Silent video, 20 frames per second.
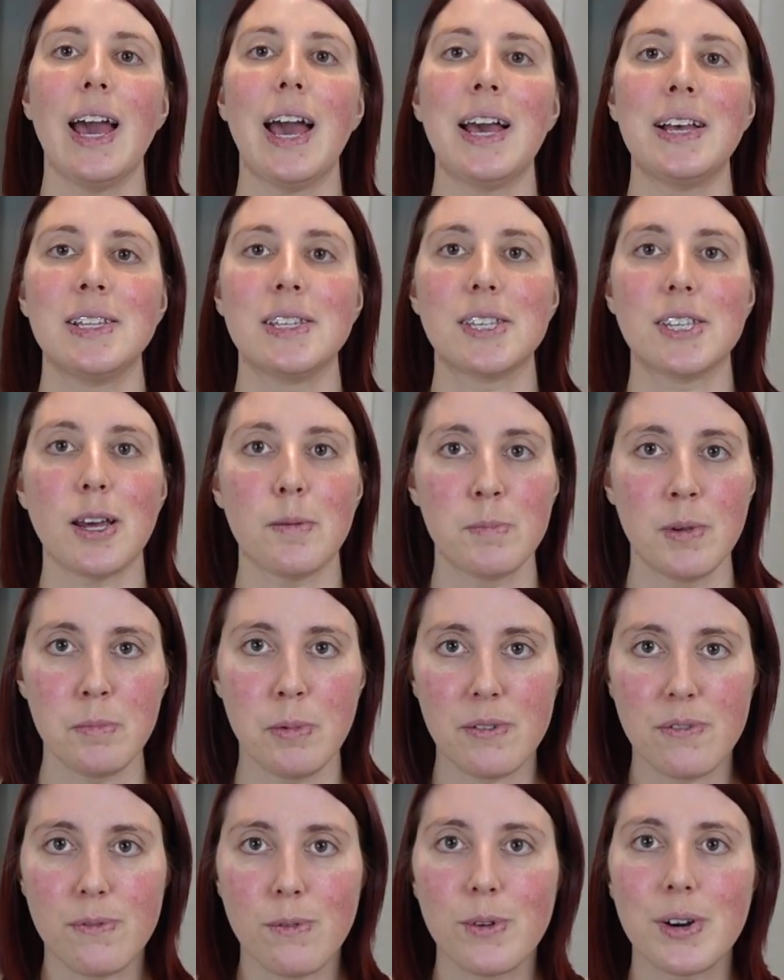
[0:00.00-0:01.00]
And step
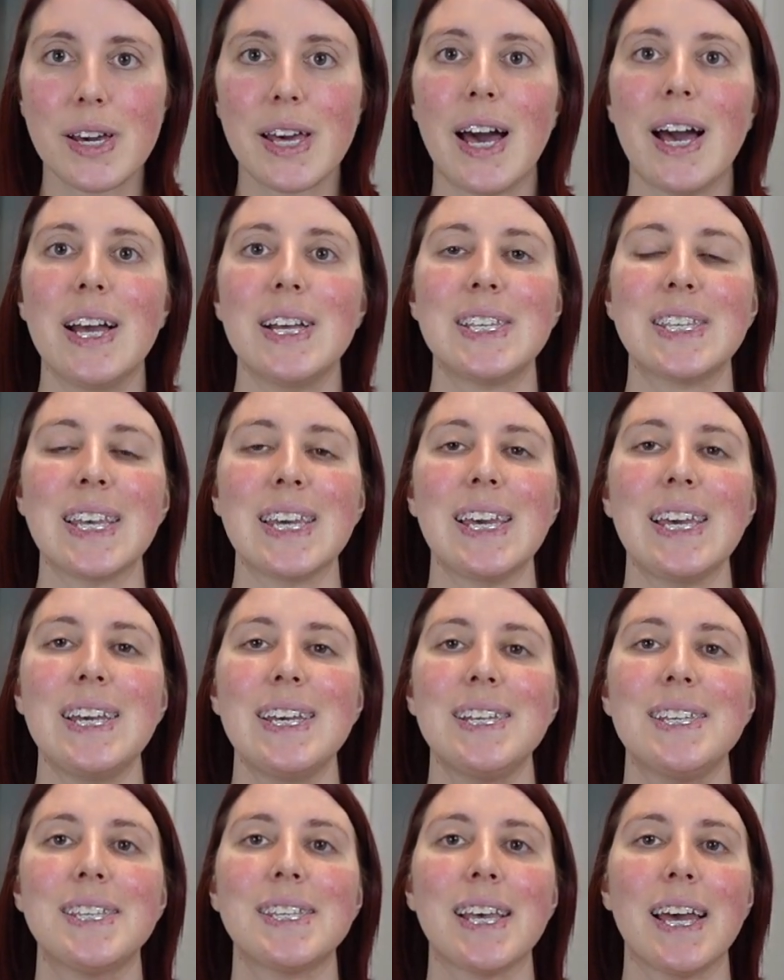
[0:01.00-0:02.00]
number 4, guys,
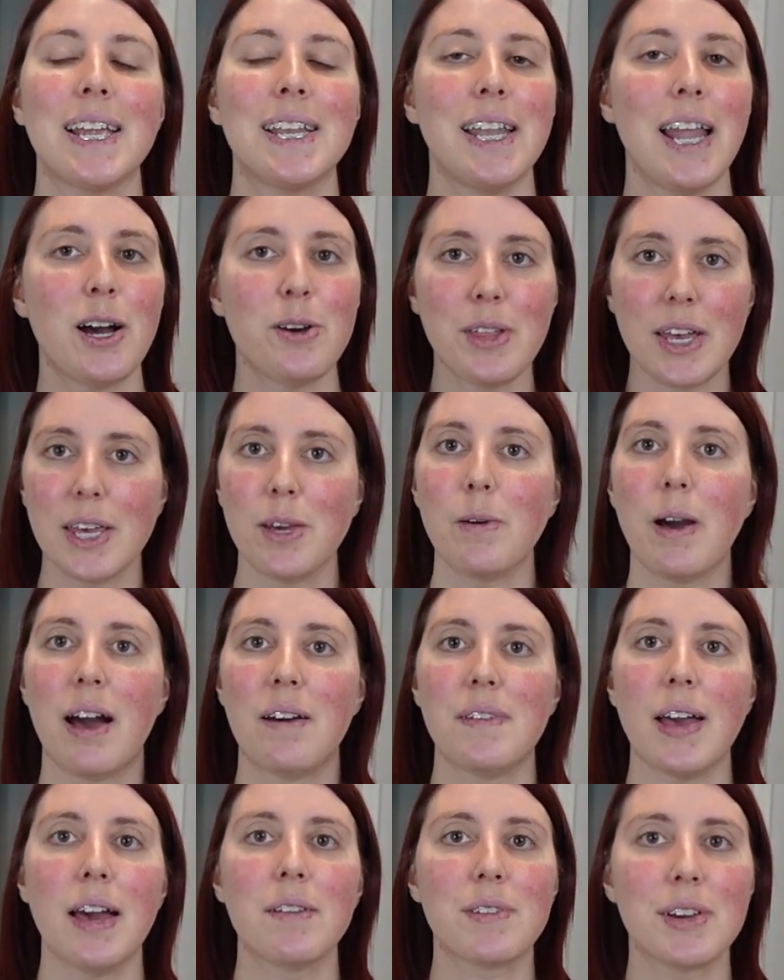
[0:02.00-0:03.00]
is now that you
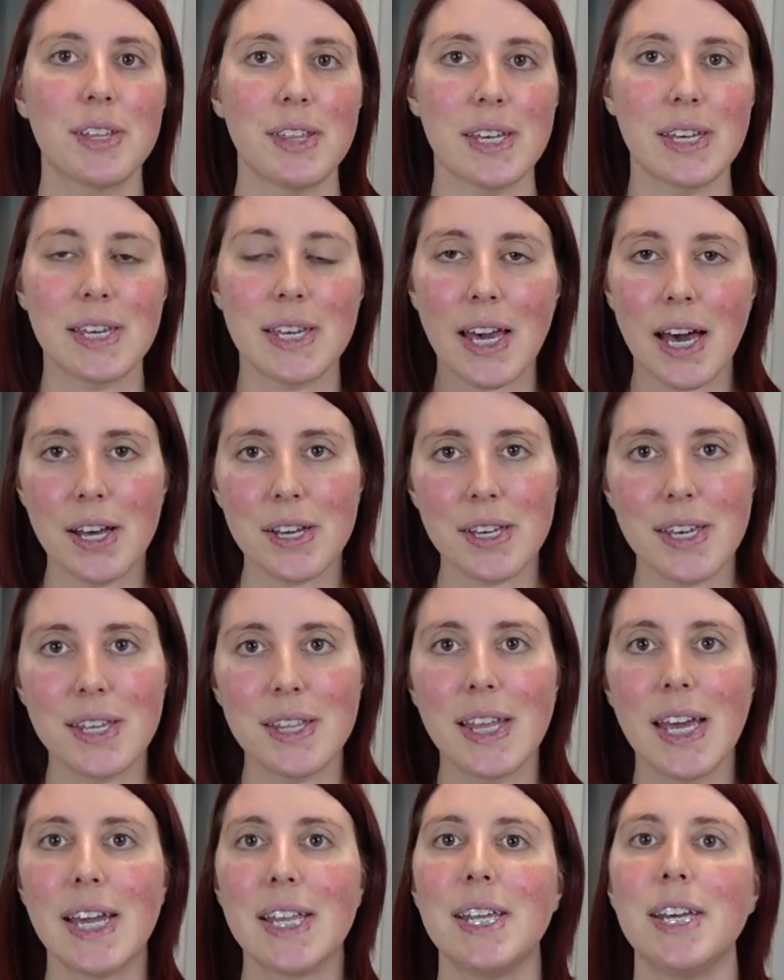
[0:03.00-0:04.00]
have everything
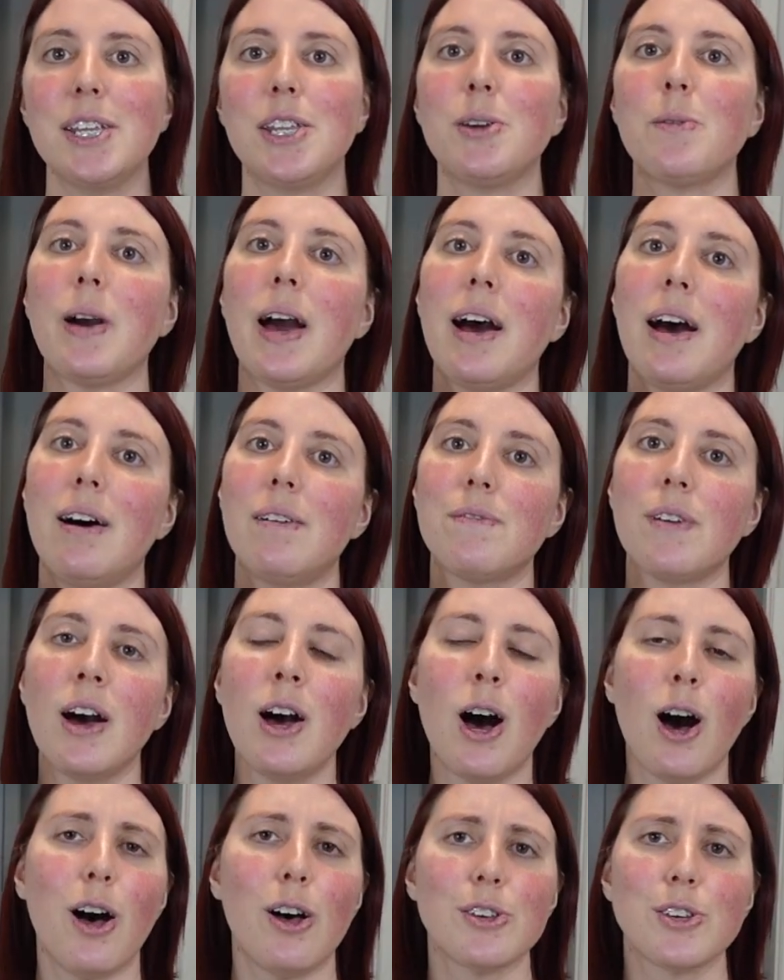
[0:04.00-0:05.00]
calculated, you have
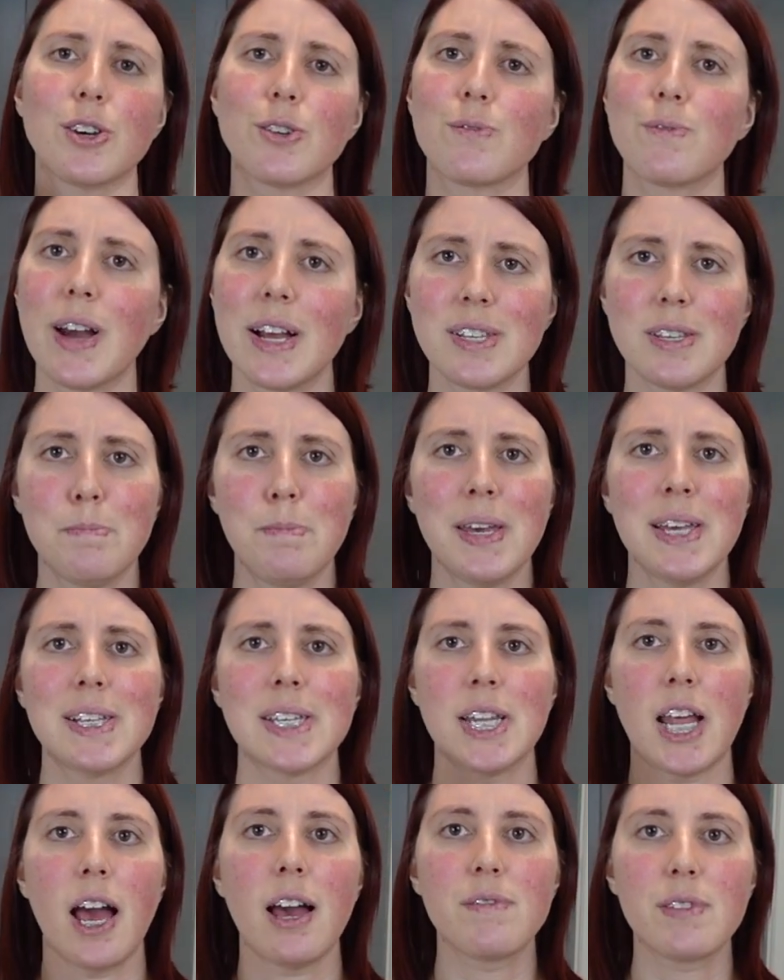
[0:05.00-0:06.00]
all your recipes
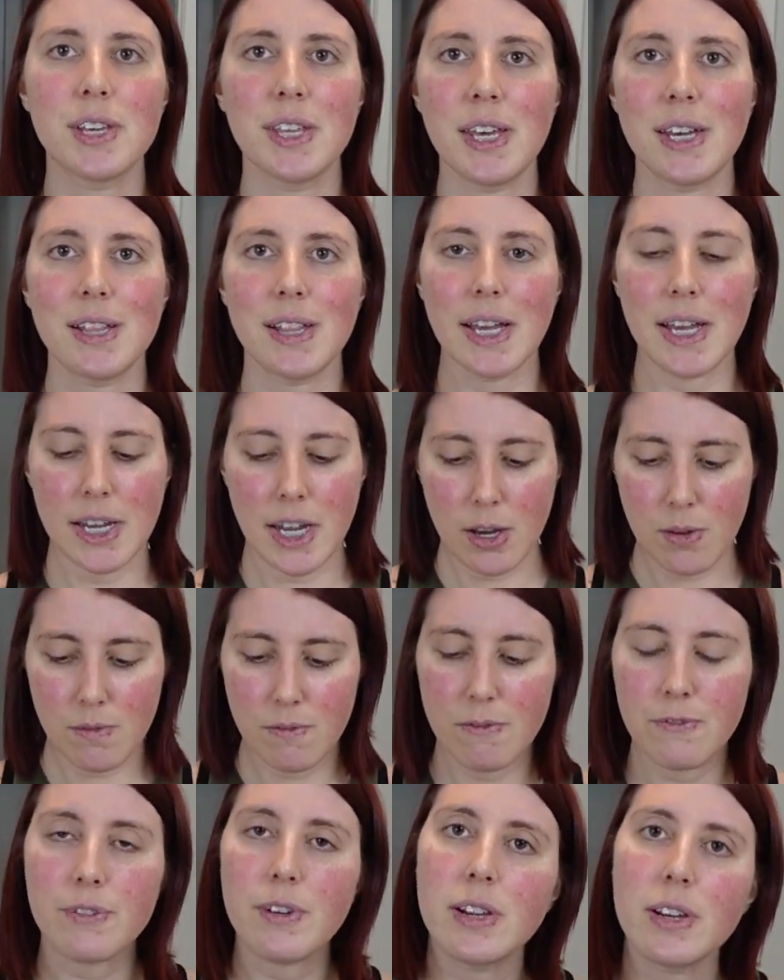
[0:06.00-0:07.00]
and everything laid out
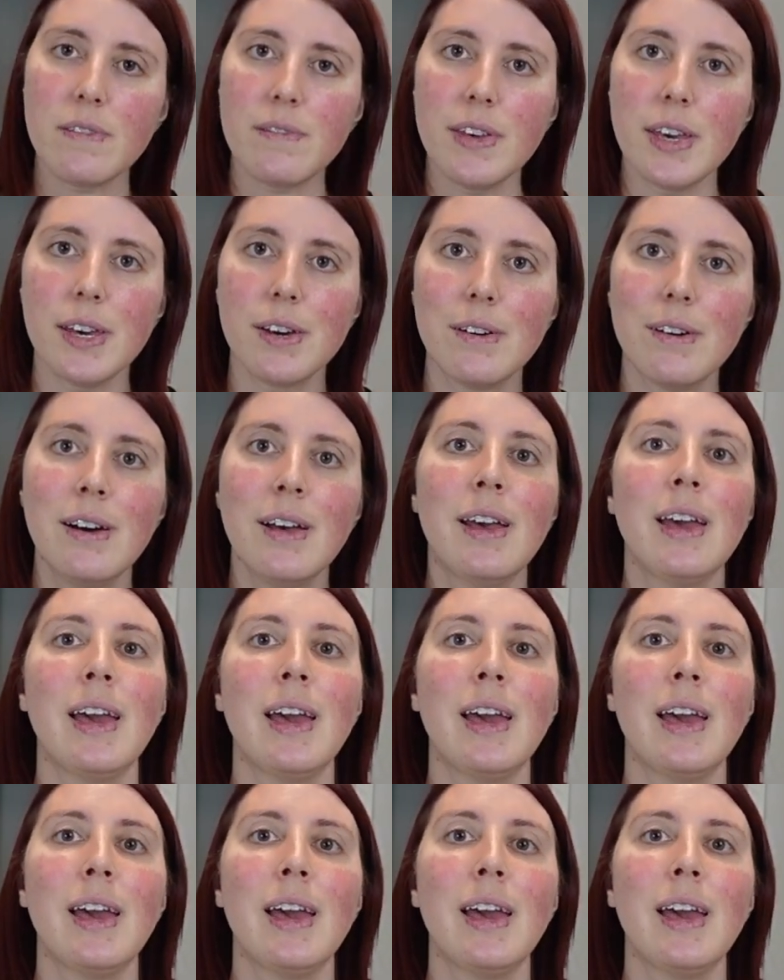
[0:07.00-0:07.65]
in front of you,